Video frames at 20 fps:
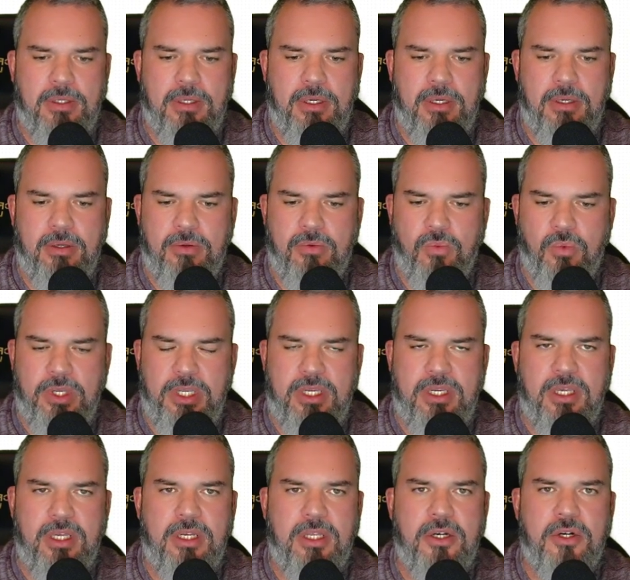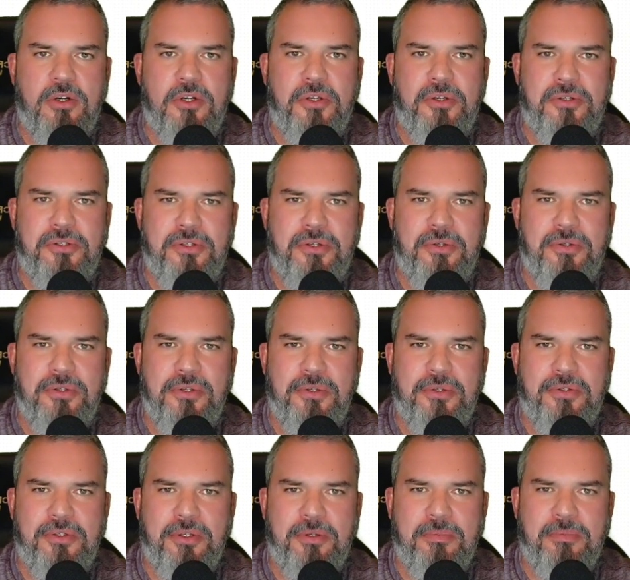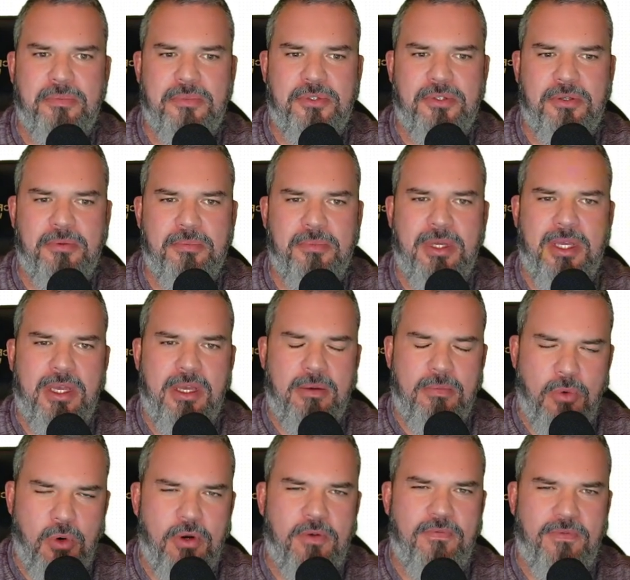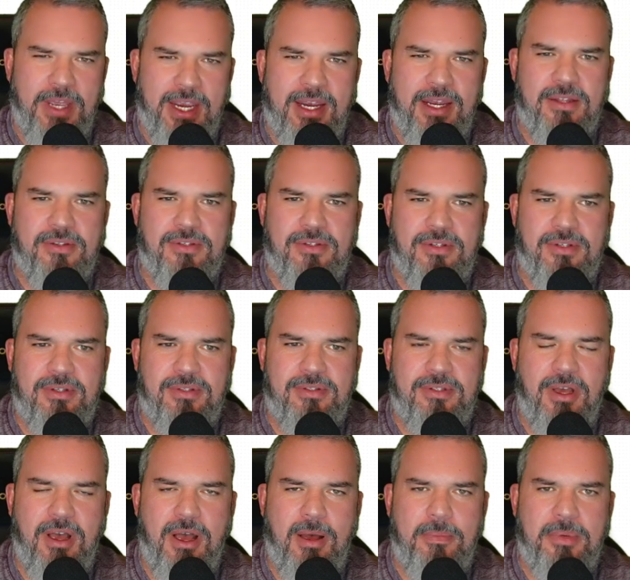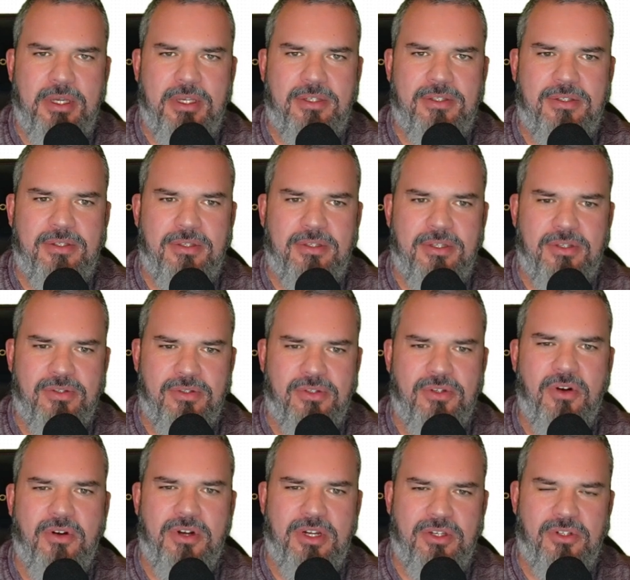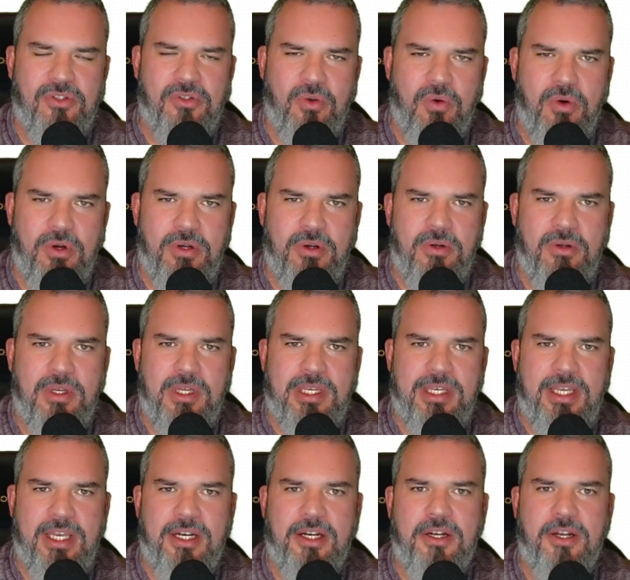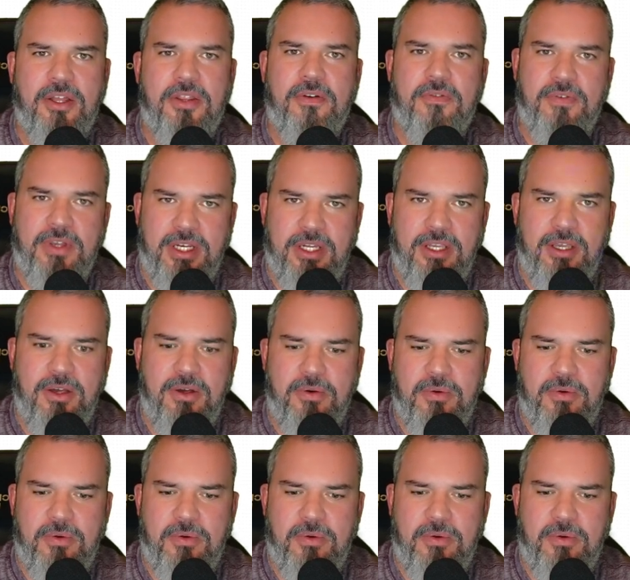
We can introduce you to some more advanced topics concerning soil in another video.